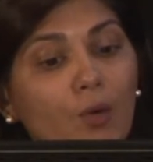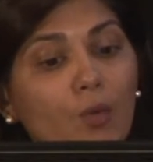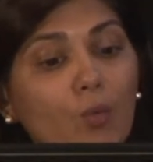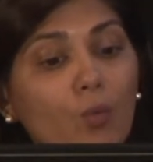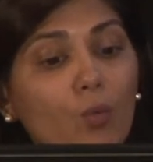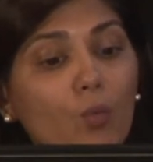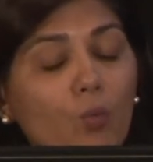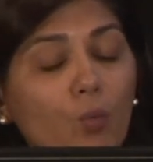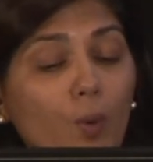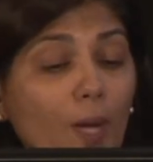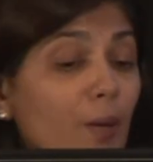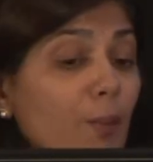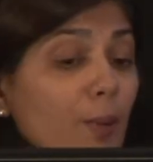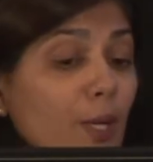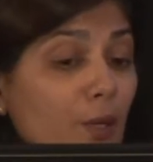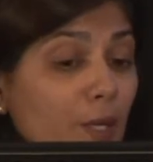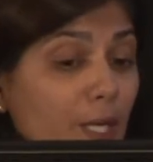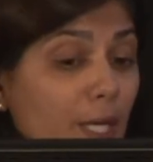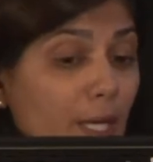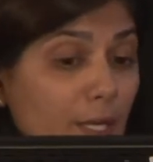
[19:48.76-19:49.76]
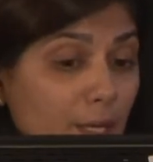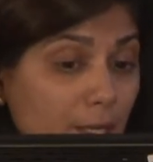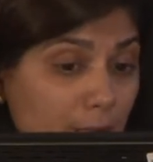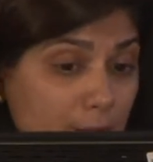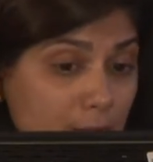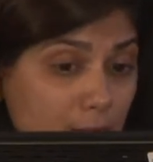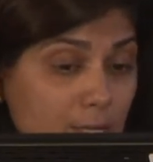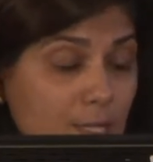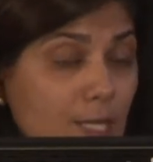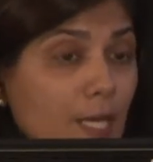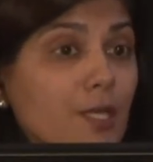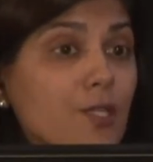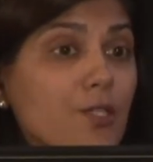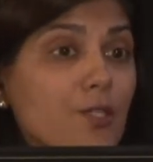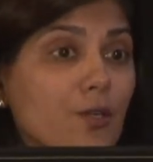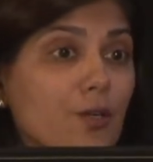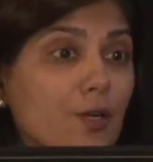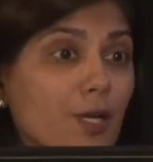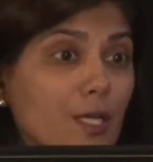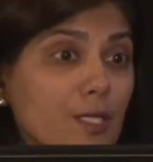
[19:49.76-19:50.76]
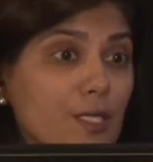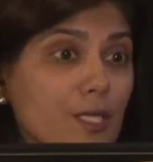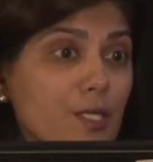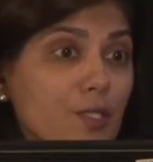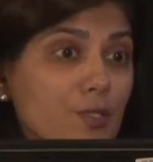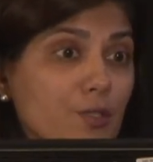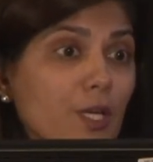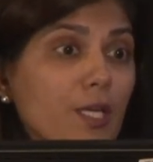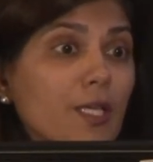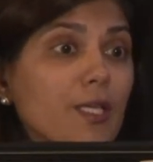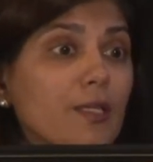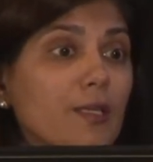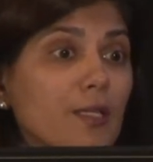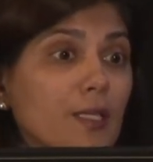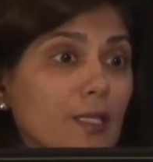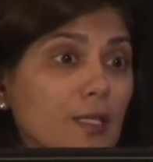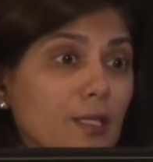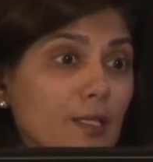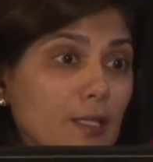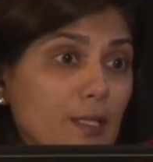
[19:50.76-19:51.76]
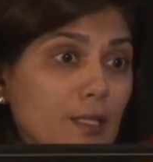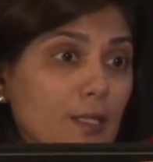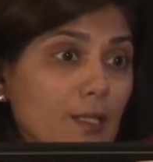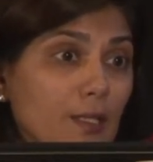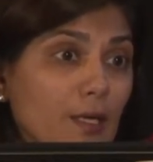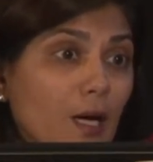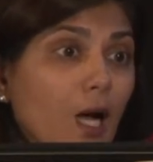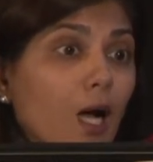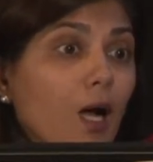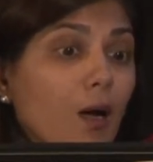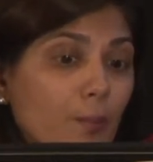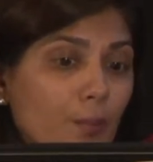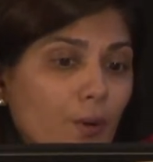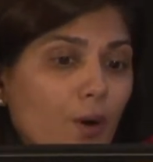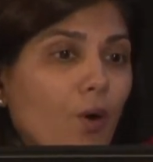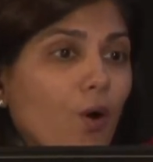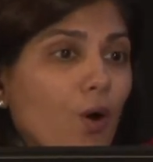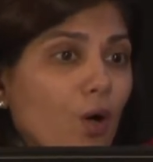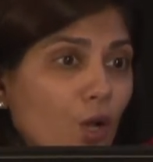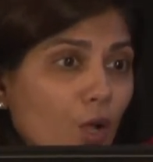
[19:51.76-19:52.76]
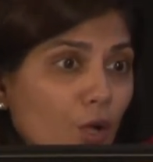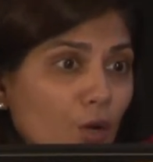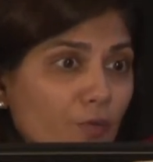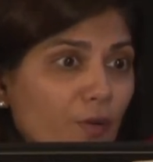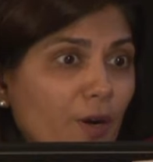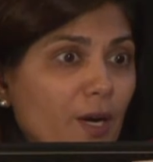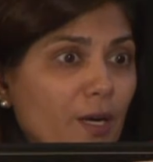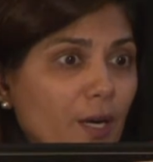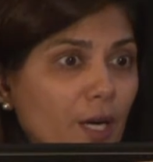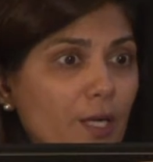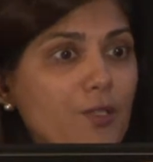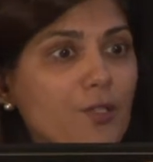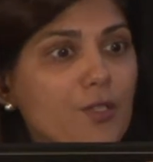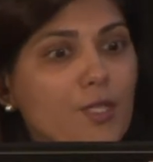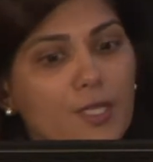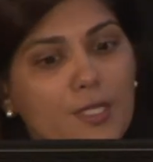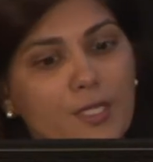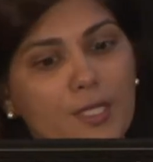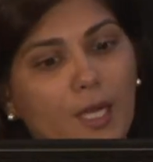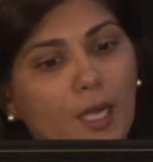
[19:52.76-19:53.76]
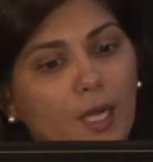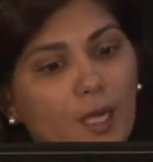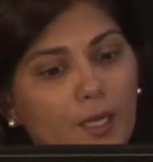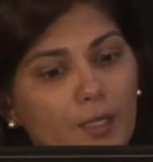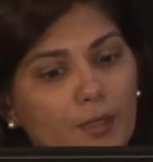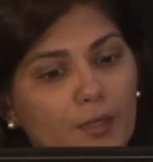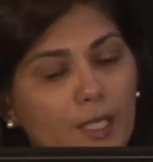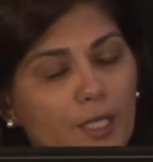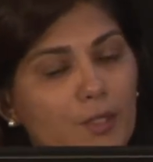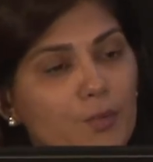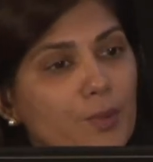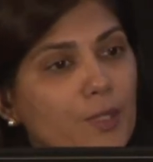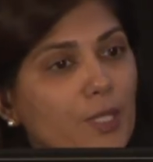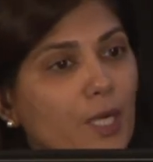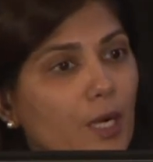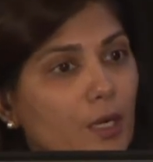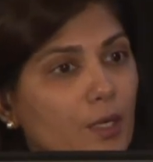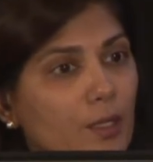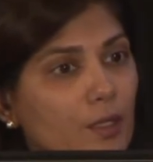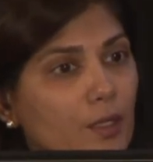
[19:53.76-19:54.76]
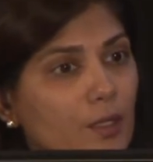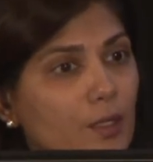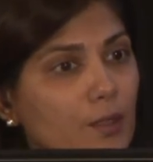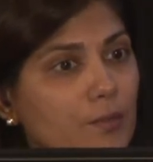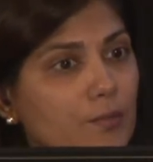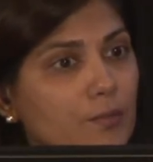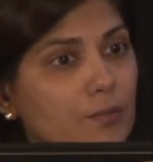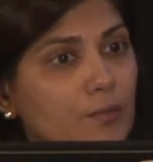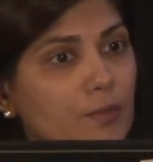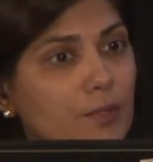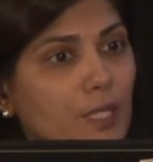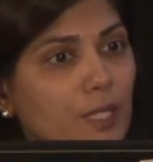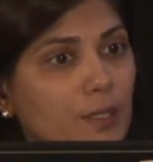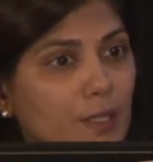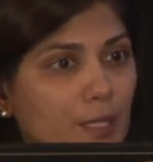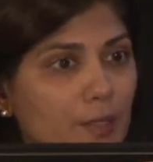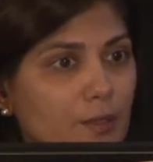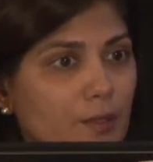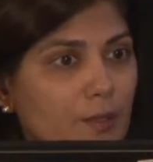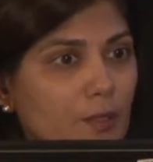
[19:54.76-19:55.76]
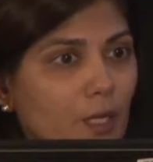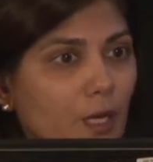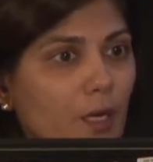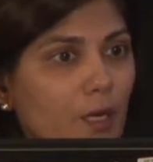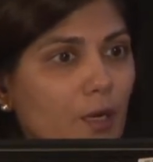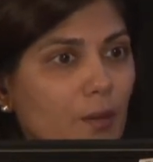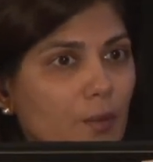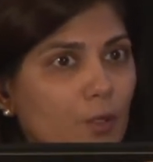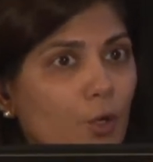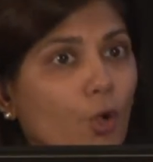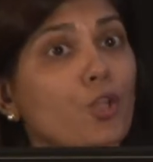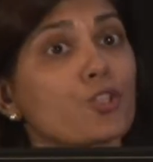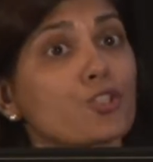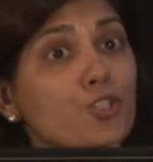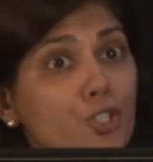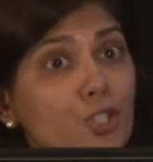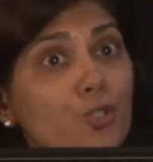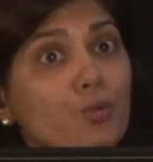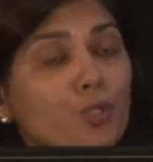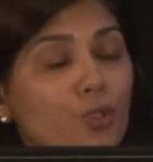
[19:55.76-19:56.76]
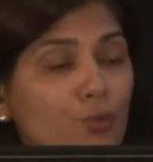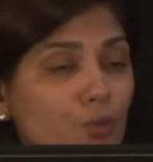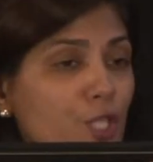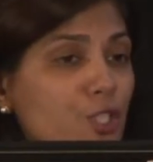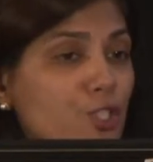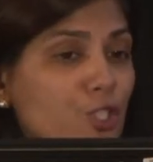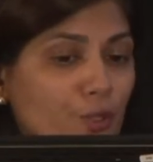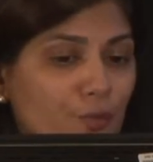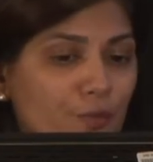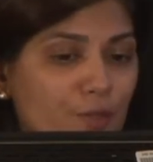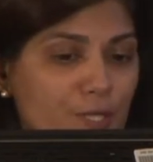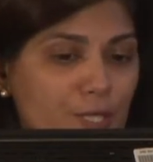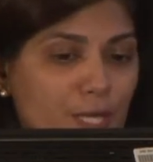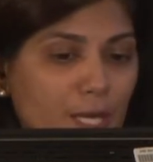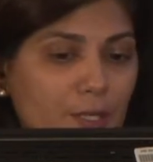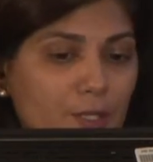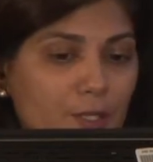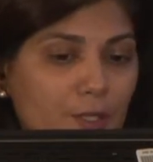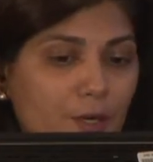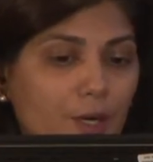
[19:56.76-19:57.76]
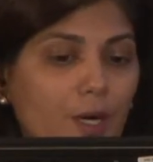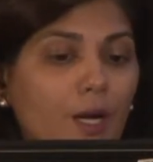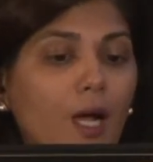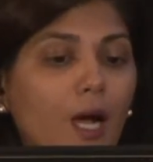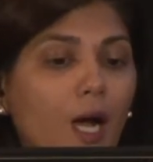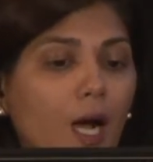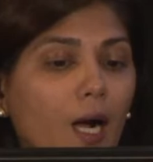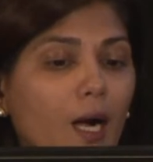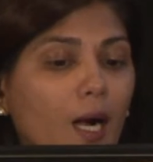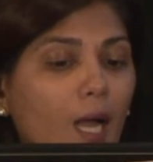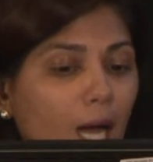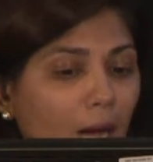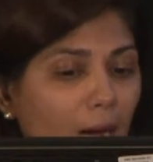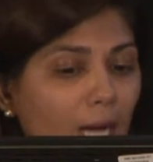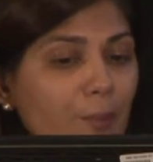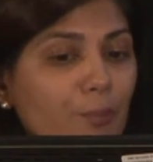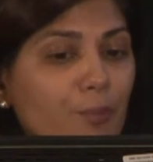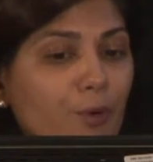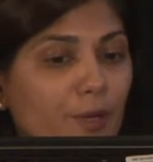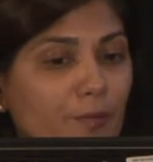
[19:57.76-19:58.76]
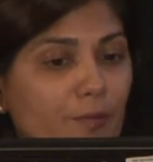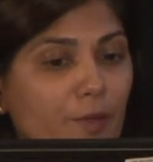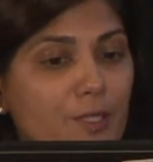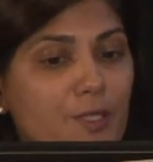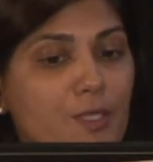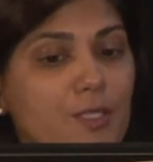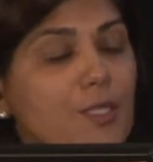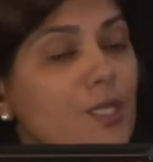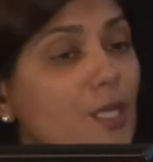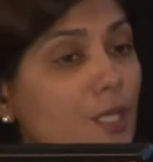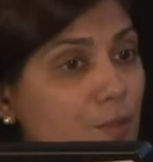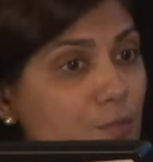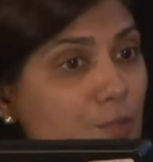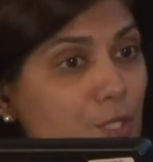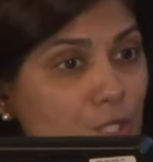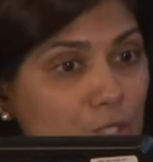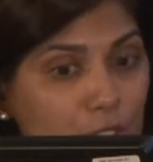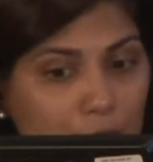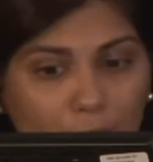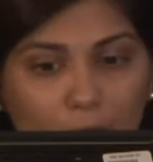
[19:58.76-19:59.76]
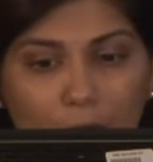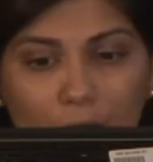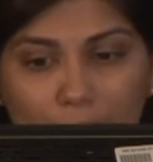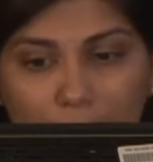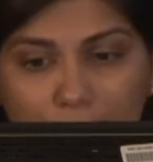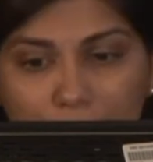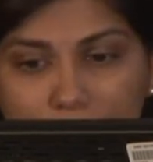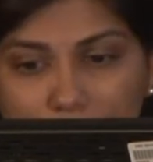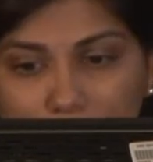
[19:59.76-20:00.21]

Where we're located as a center is really the hub. A lot of our countries that we are that constitute the region of the center are high prevalence circumcision areas.